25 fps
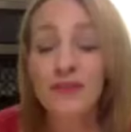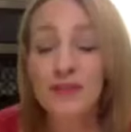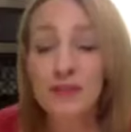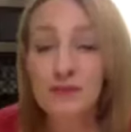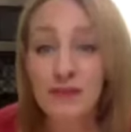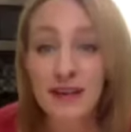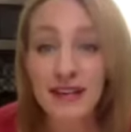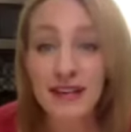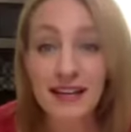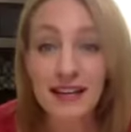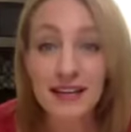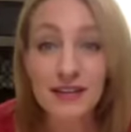
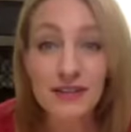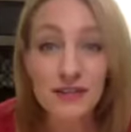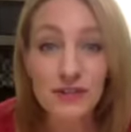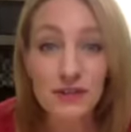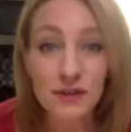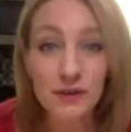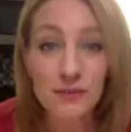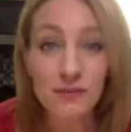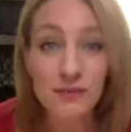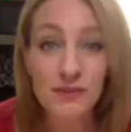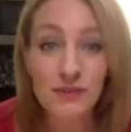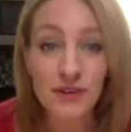making
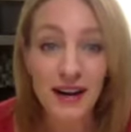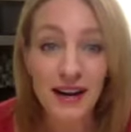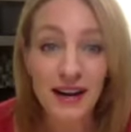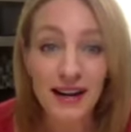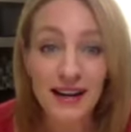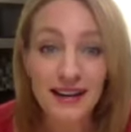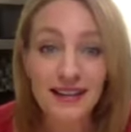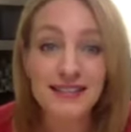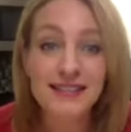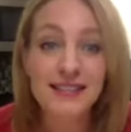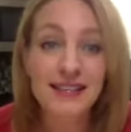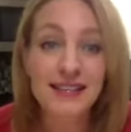soups, right?
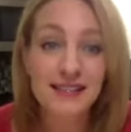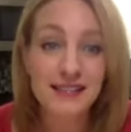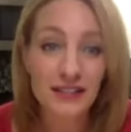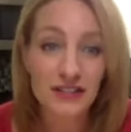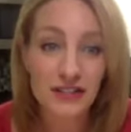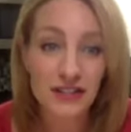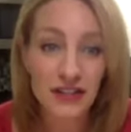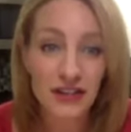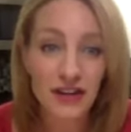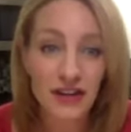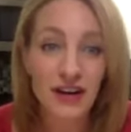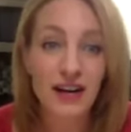It's like
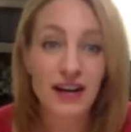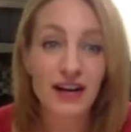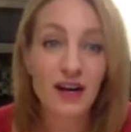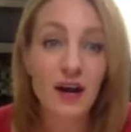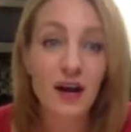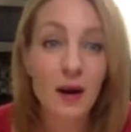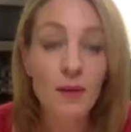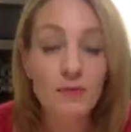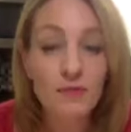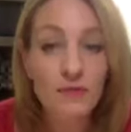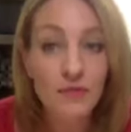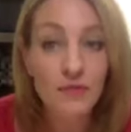such a great
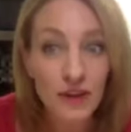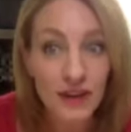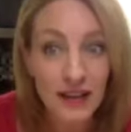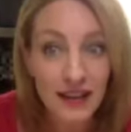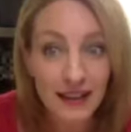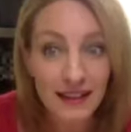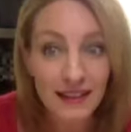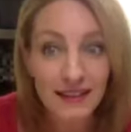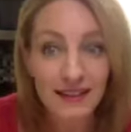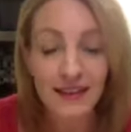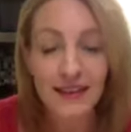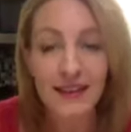
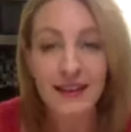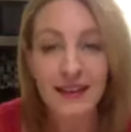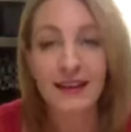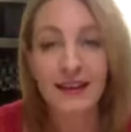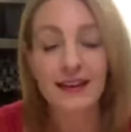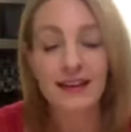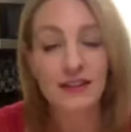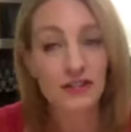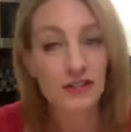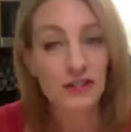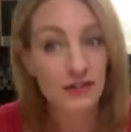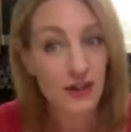comforting thing
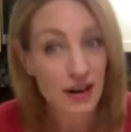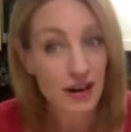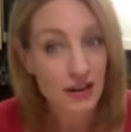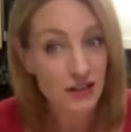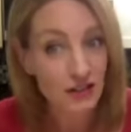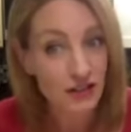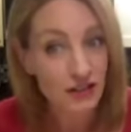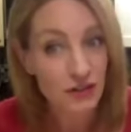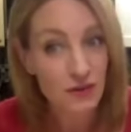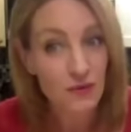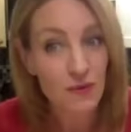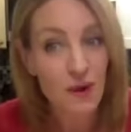and it
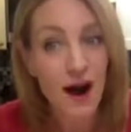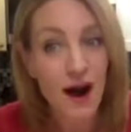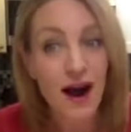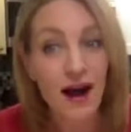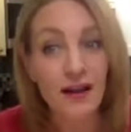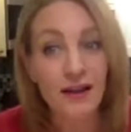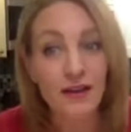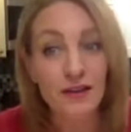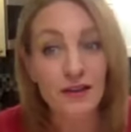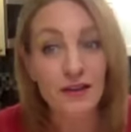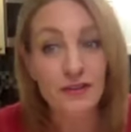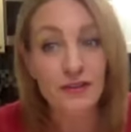stretches a
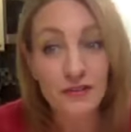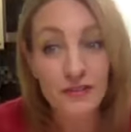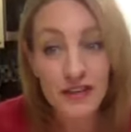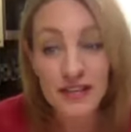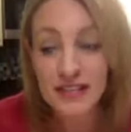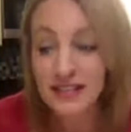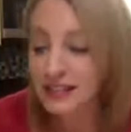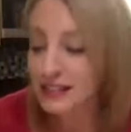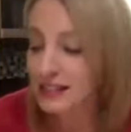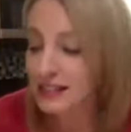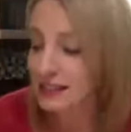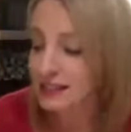while, it
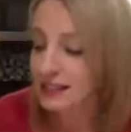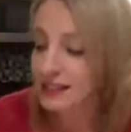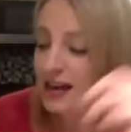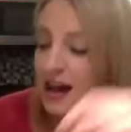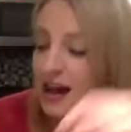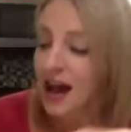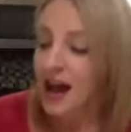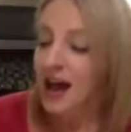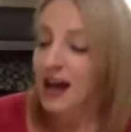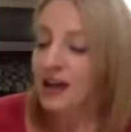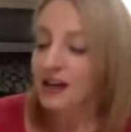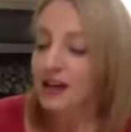freezes.
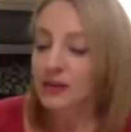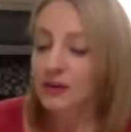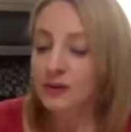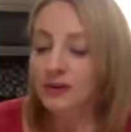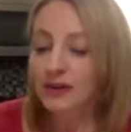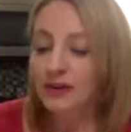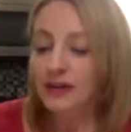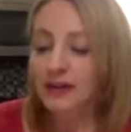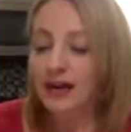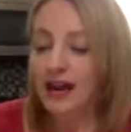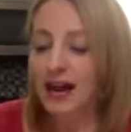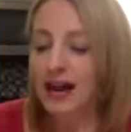You
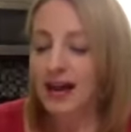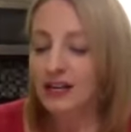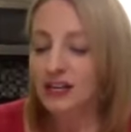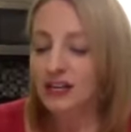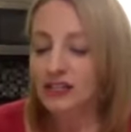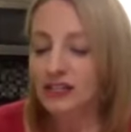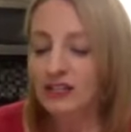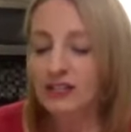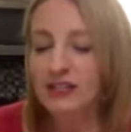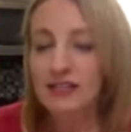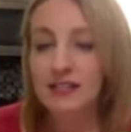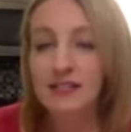can
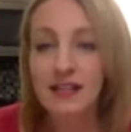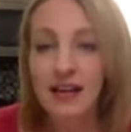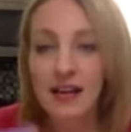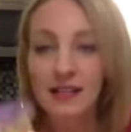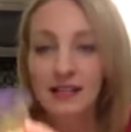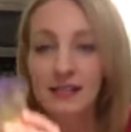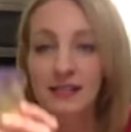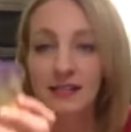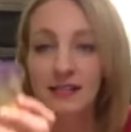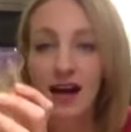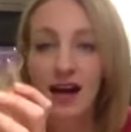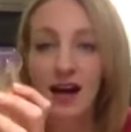actually
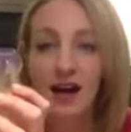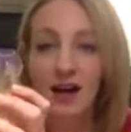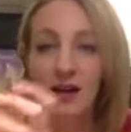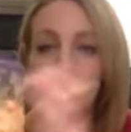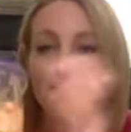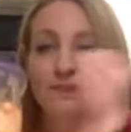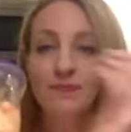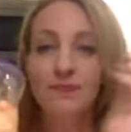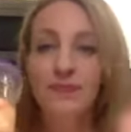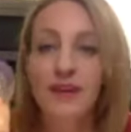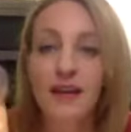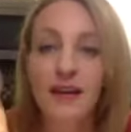dice up
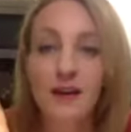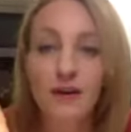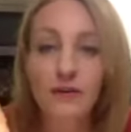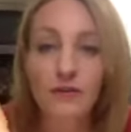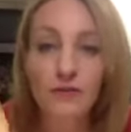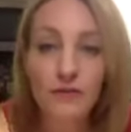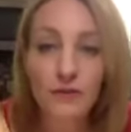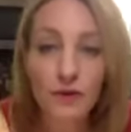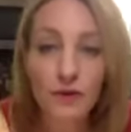in a food